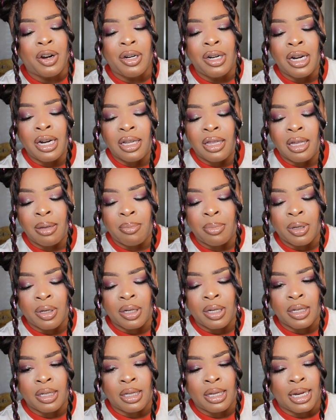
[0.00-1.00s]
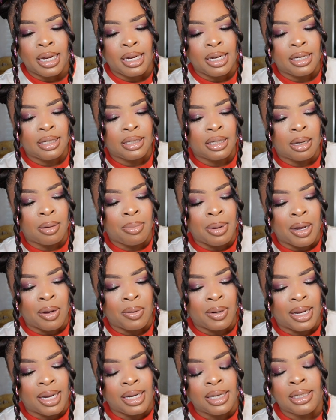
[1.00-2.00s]
nothing but good things
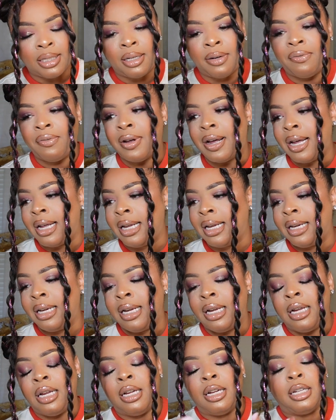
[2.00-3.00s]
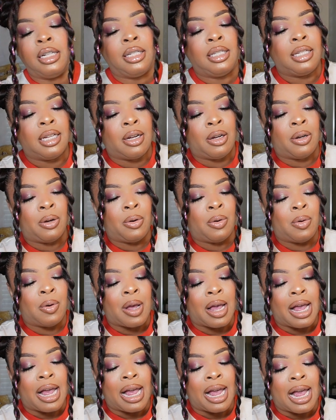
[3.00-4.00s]
about Casetify.
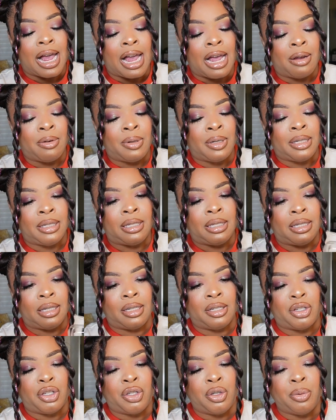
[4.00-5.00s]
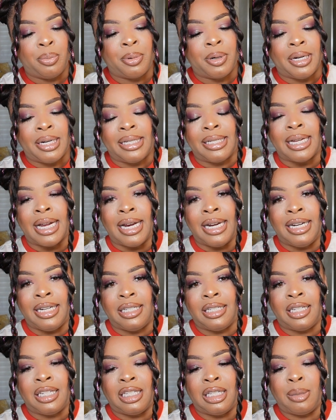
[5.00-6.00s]
So I was super
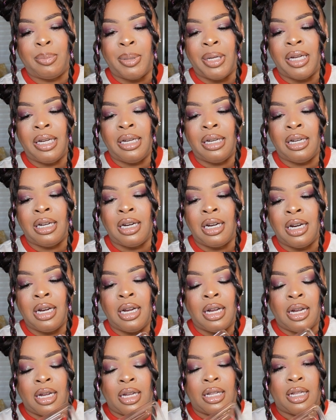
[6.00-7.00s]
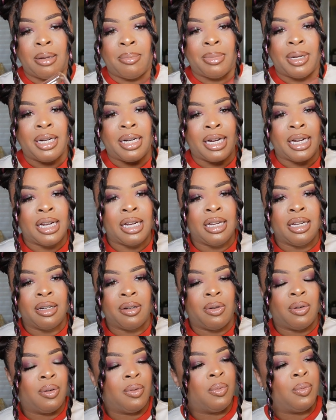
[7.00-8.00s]
excited to spend the money.
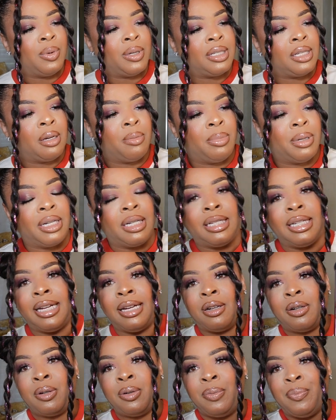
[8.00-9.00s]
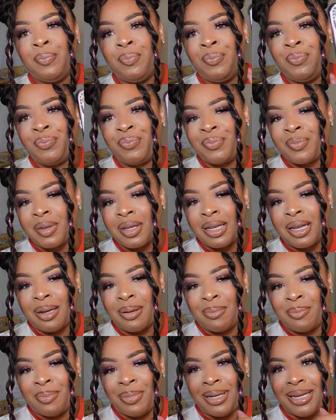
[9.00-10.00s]
Wasn't a big deal.
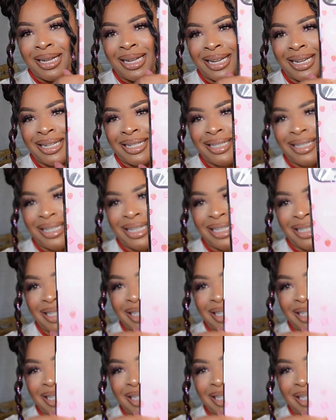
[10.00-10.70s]
But yeah, this